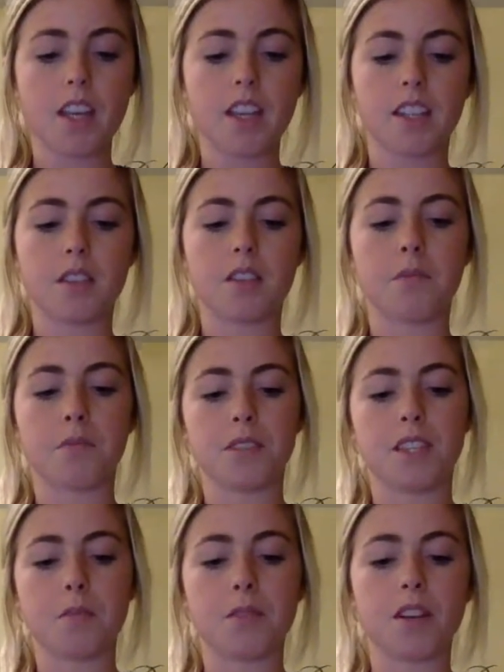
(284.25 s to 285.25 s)
This lump was
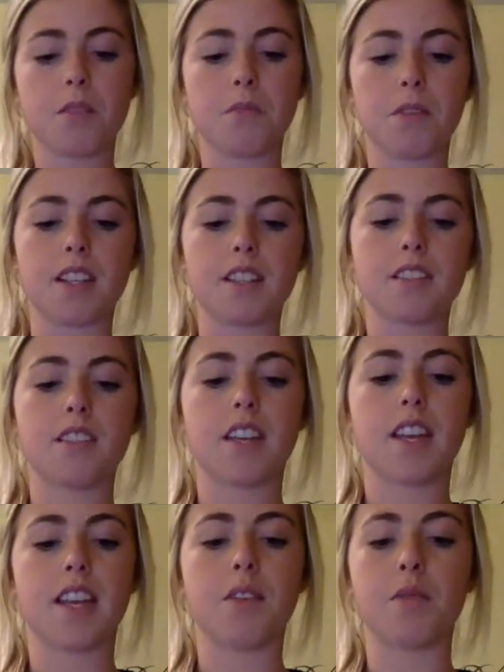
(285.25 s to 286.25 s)
deep in her breast,
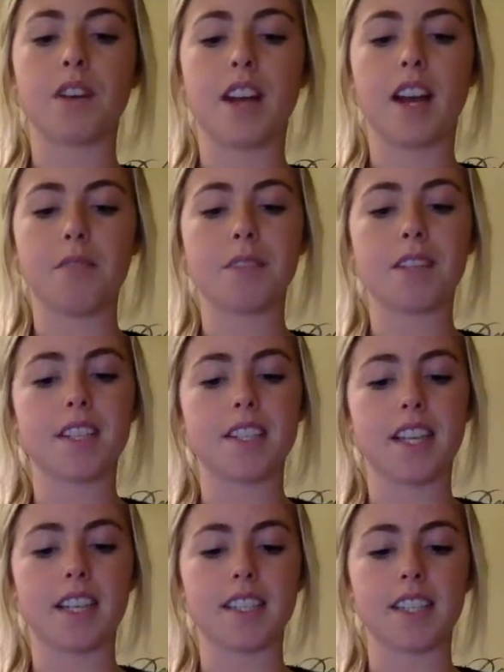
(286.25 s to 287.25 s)
and it would not have been
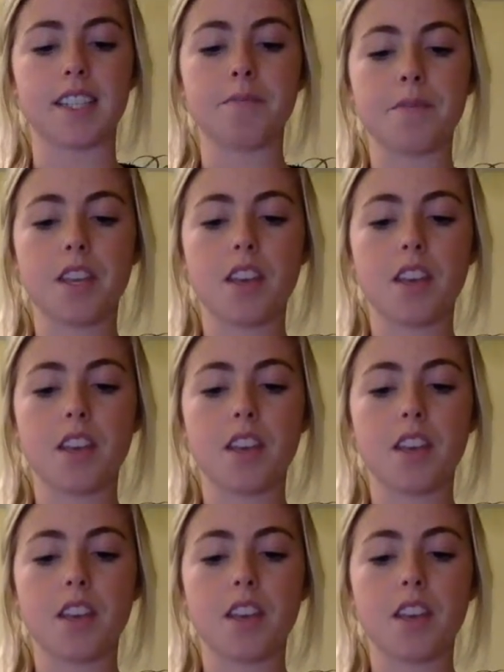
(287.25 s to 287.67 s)
detected